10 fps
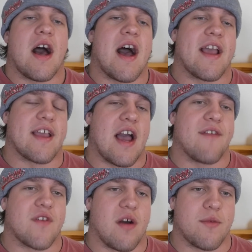
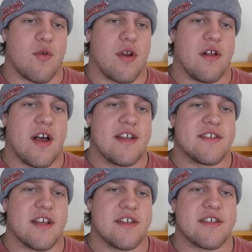I've come to
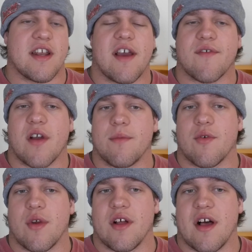realize this, and I've come to
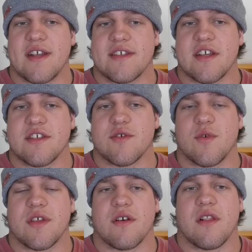realize this
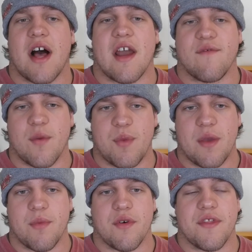with a lot of the
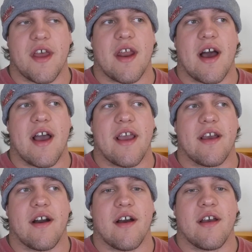people that
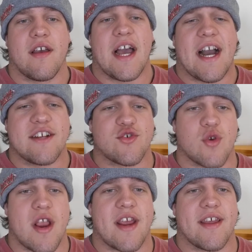I
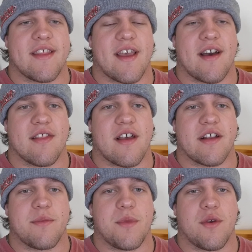train in the
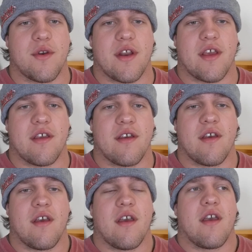online community.
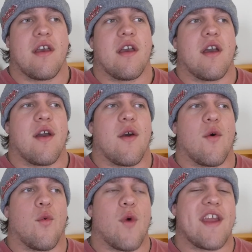
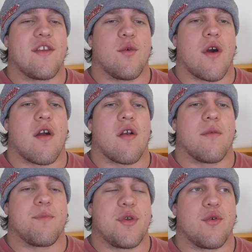When you are
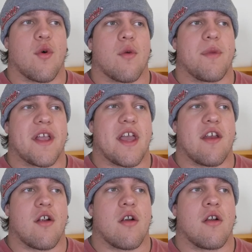a pure
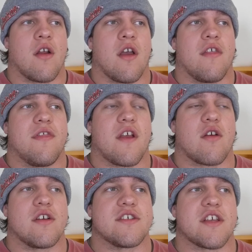beginner,
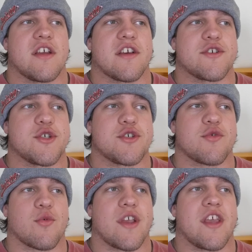there is an
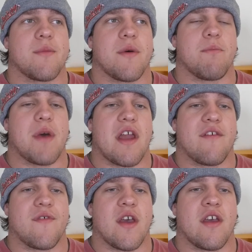extreme
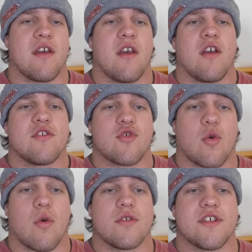benefit
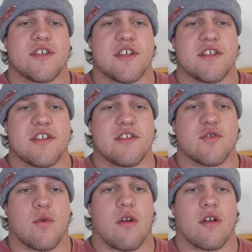towards assistance
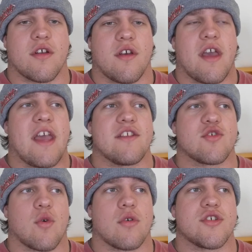work and
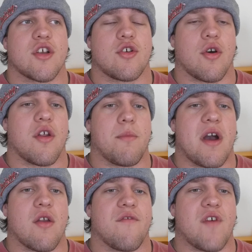towards a good
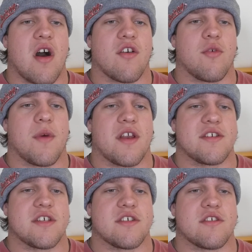amount of volume on
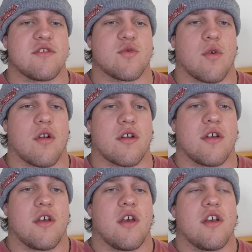assistance work,
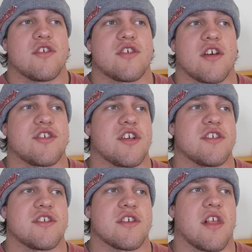such
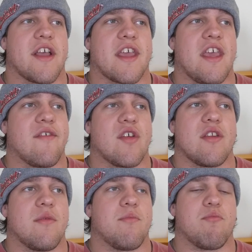as like
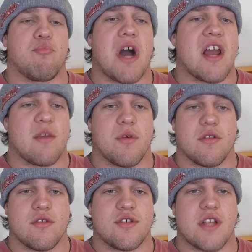even
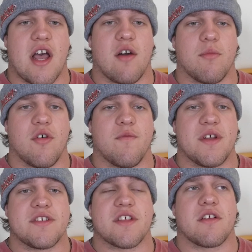bodybuilder style
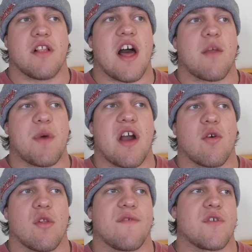movements that a lot of
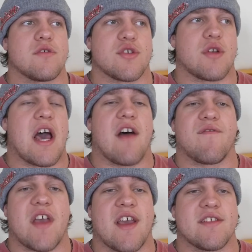powerlifters are not
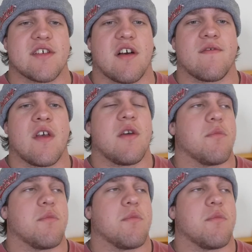fans of.